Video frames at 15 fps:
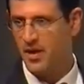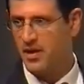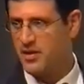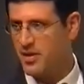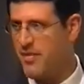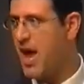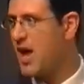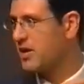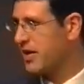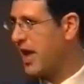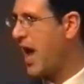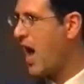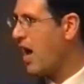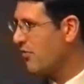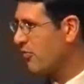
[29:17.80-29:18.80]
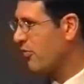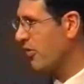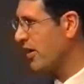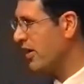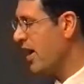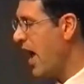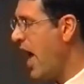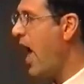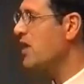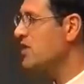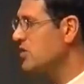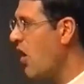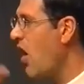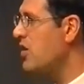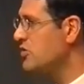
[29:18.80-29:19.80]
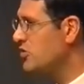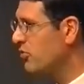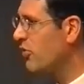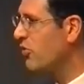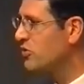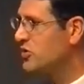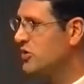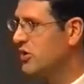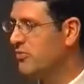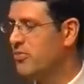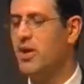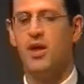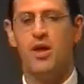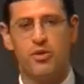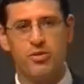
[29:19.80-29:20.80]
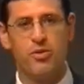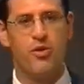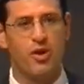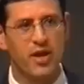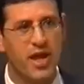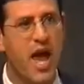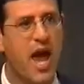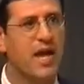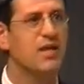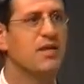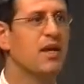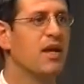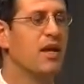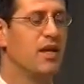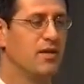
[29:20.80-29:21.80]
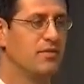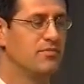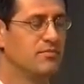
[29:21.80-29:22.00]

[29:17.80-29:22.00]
to Mount Calvary, outside Jerusalem, 30 AD.